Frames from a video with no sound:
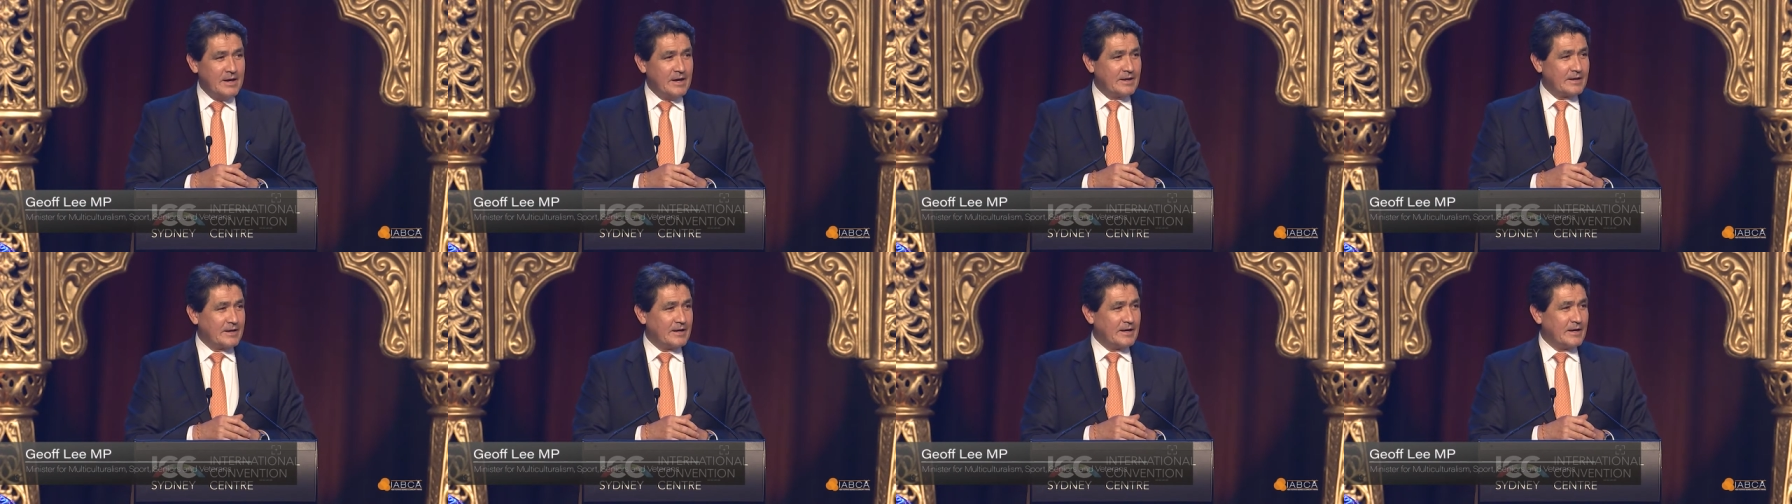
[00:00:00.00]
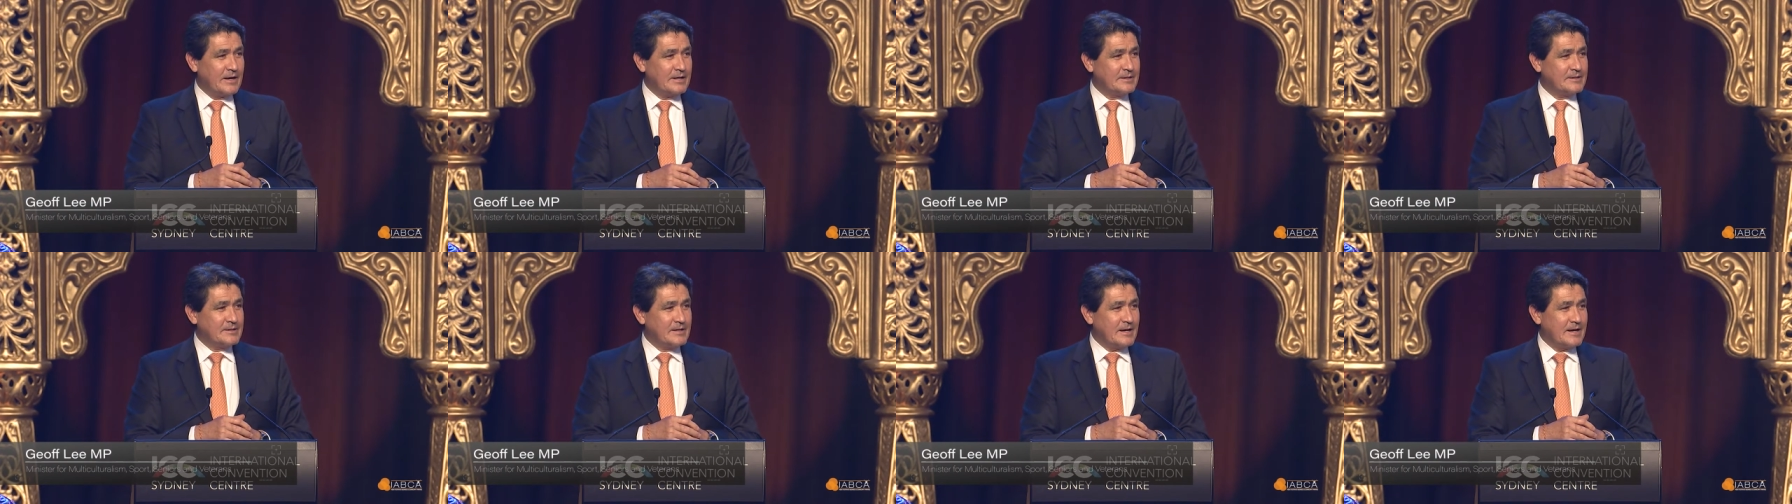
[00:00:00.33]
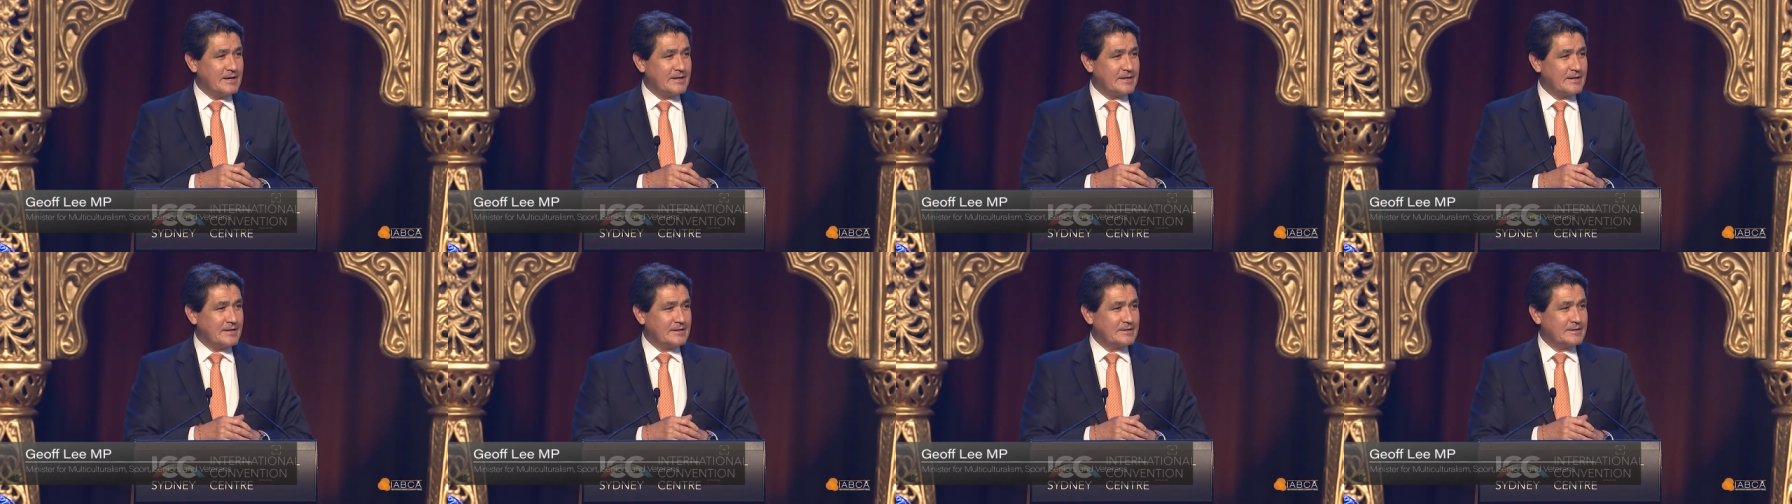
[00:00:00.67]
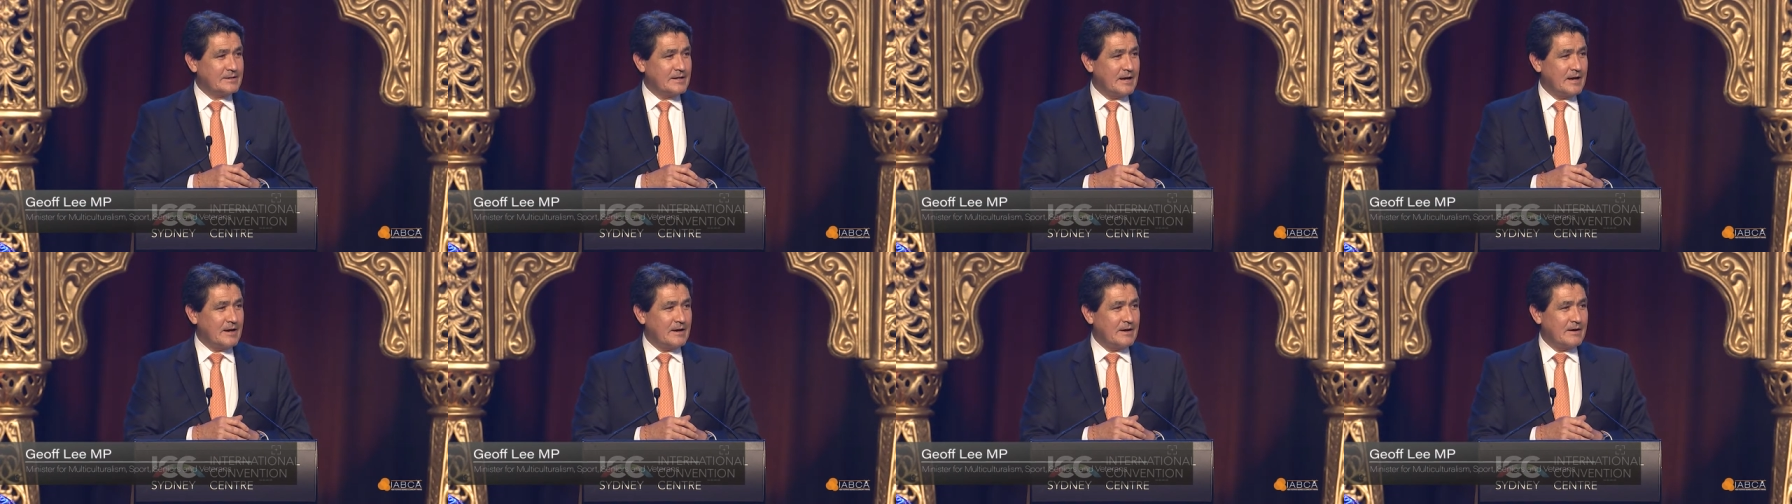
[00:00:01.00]
Can I say that
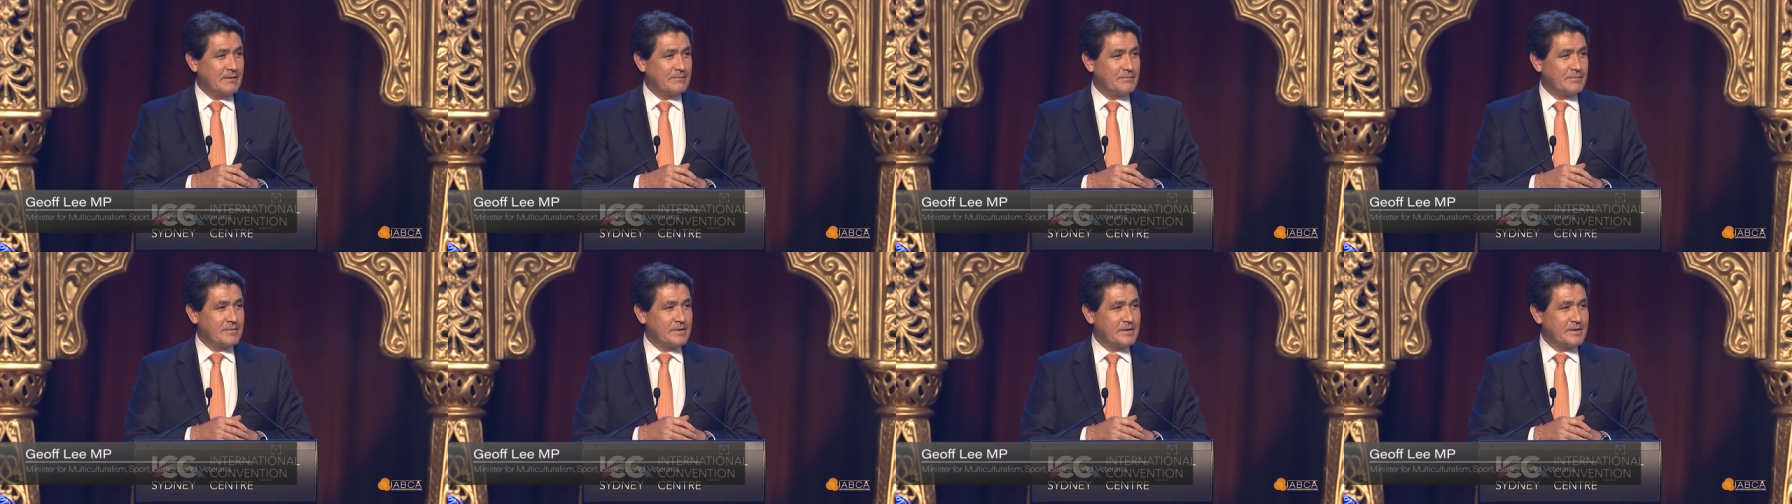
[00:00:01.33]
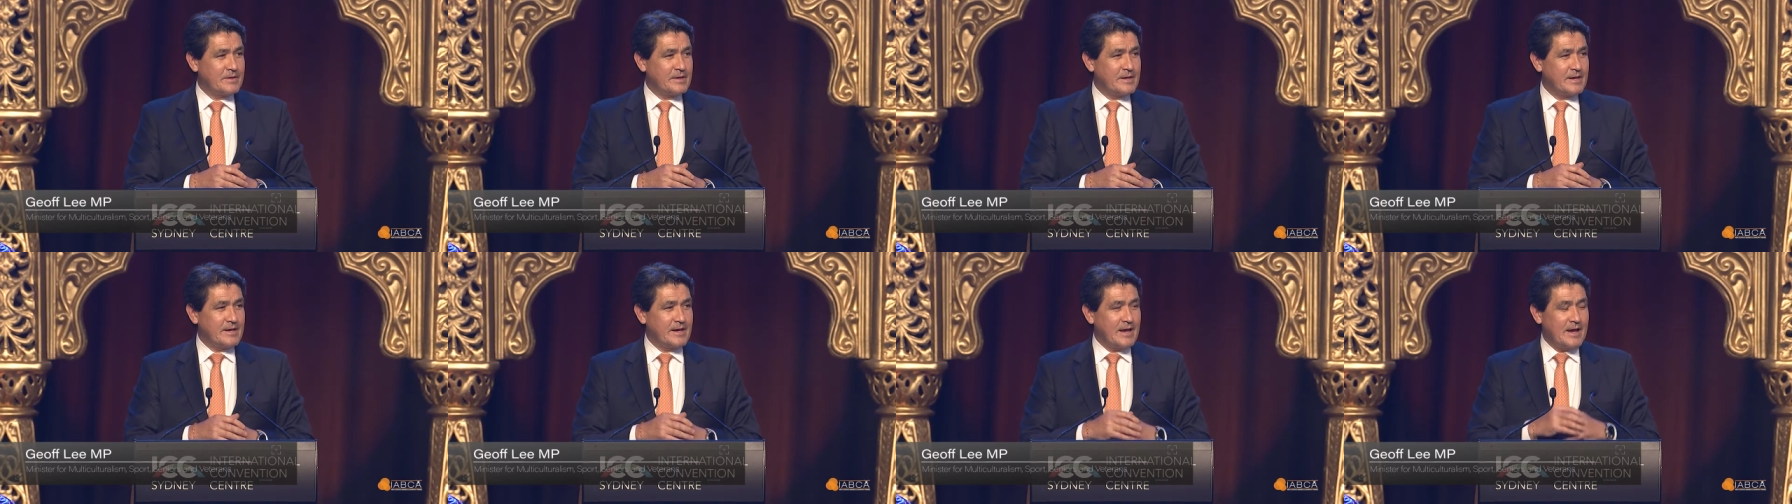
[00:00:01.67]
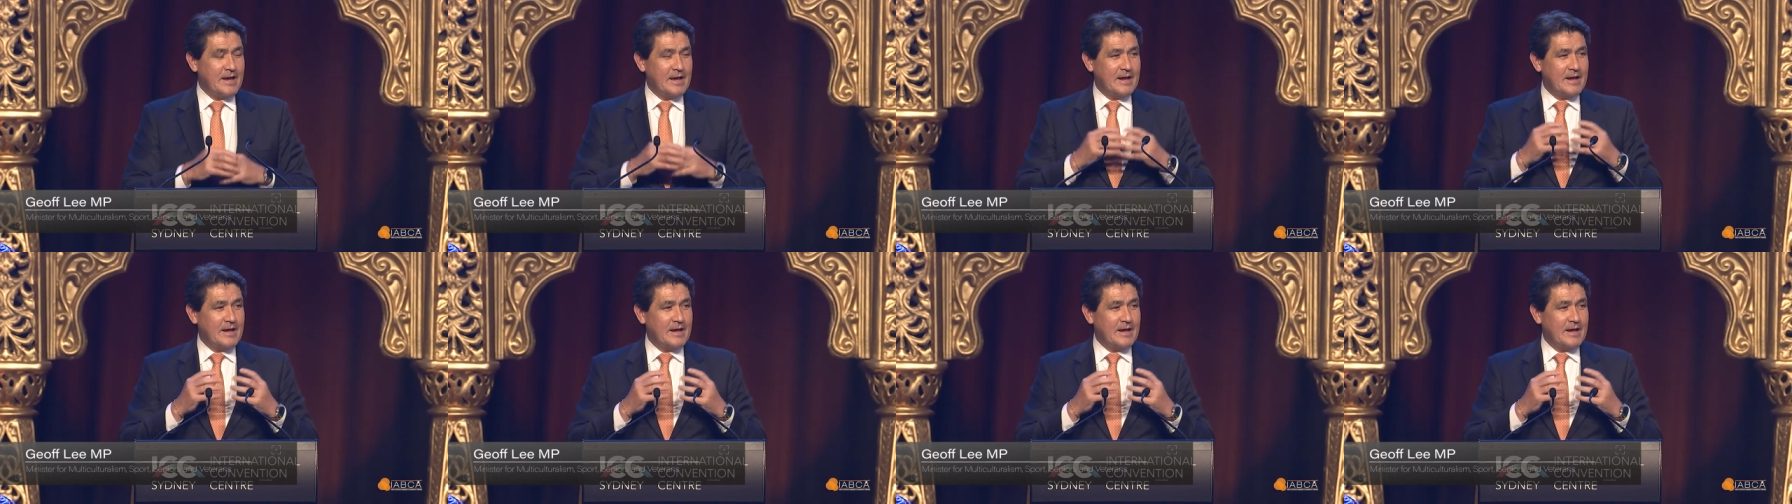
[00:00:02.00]
uh, the